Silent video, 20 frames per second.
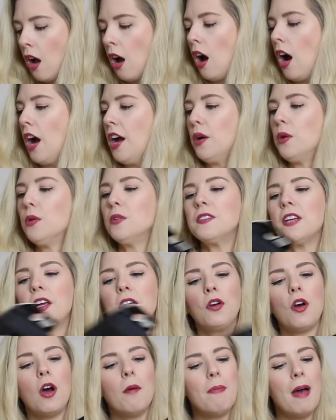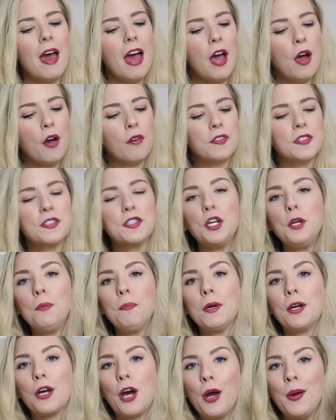I also got a pair of
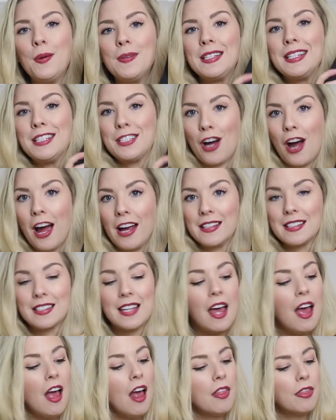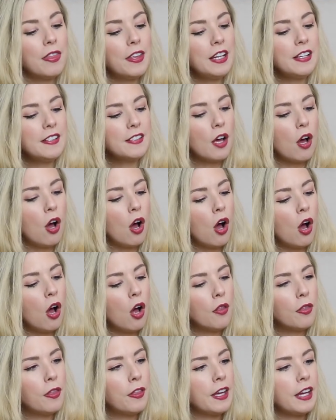super cozy tights. These
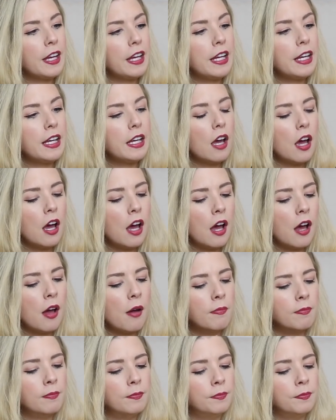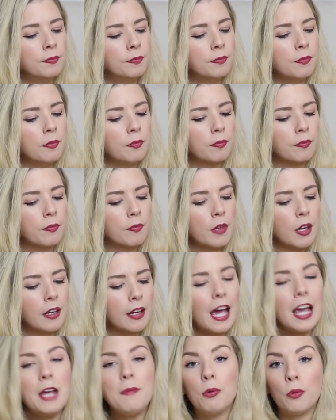are the
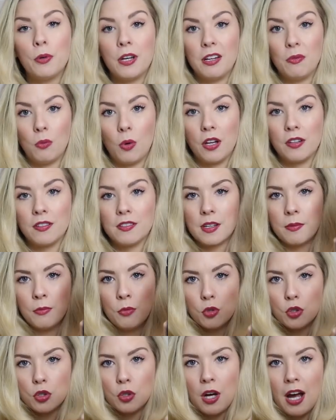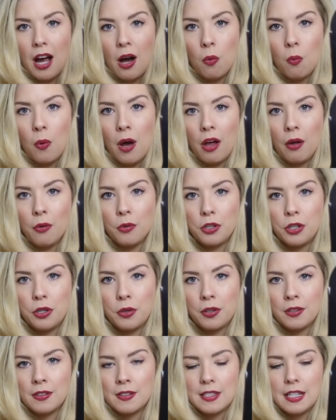cable knit ones. I'm not sure how well you
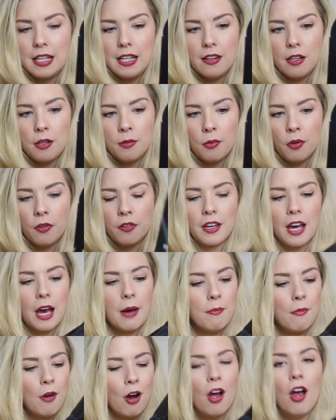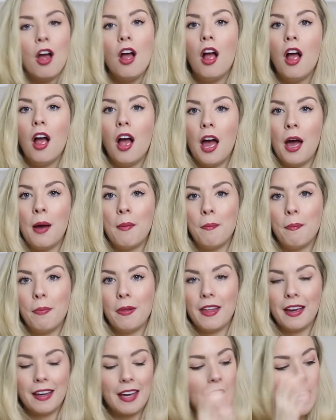can see them on the camera,
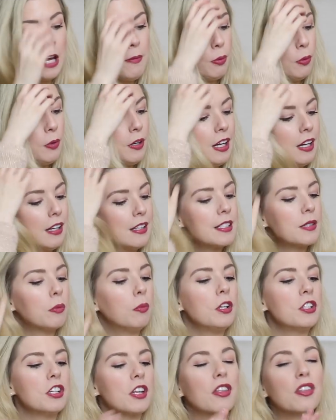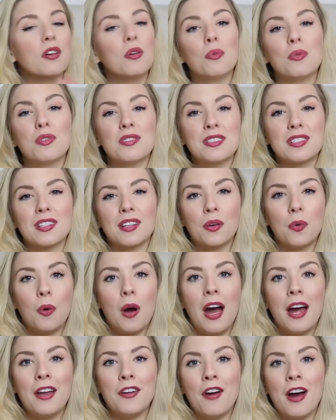but they're cable knit, which I thought was
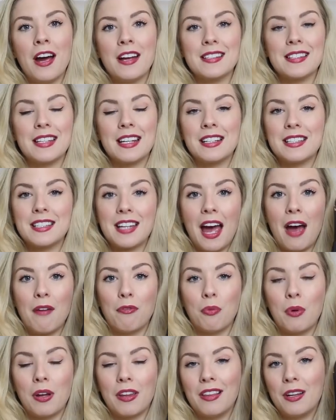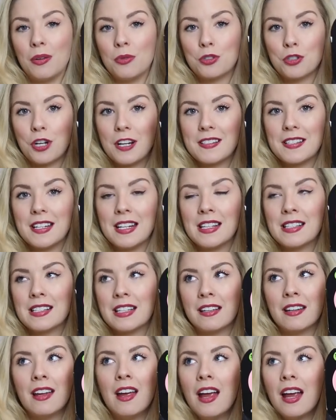quite a nice thing to have with little dresses
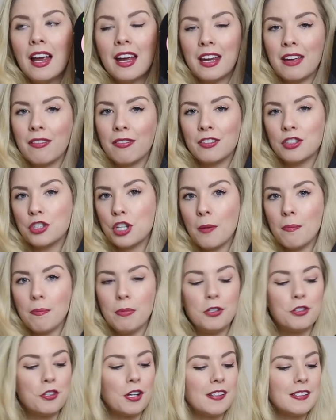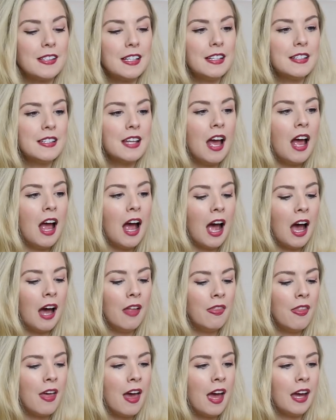and even jumper dresses.
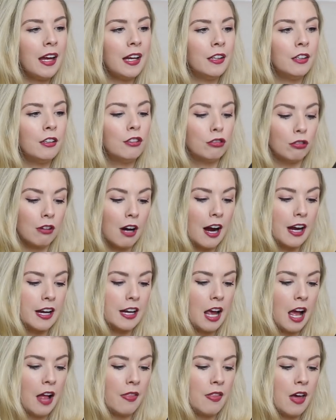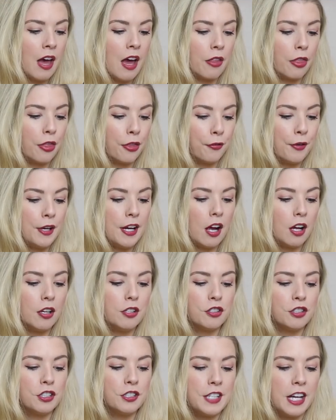And they're in grey and they're
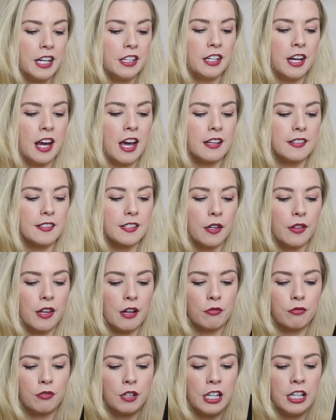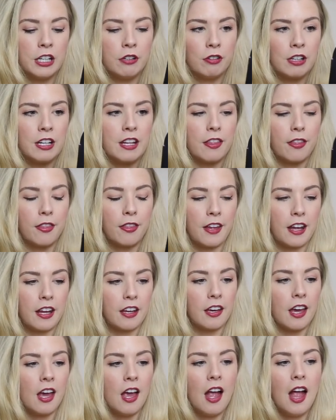300 denier, so they're really, really
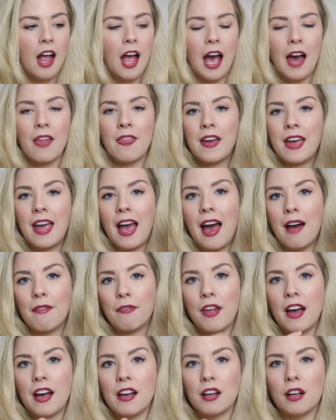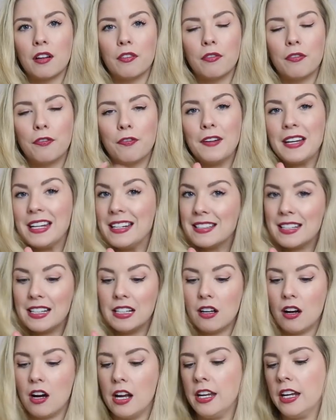thick and they have that fleecy
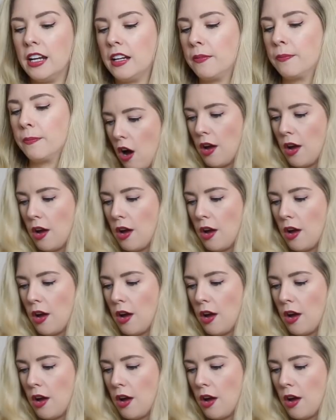lining.